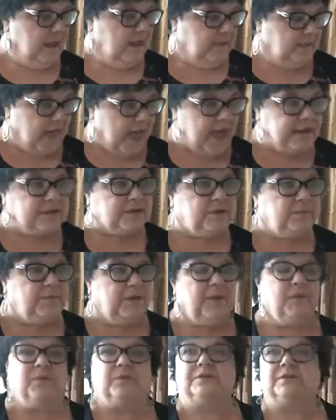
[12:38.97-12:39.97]
That to
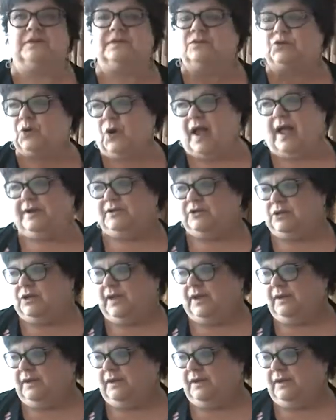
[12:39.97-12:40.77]
me was the tragedy.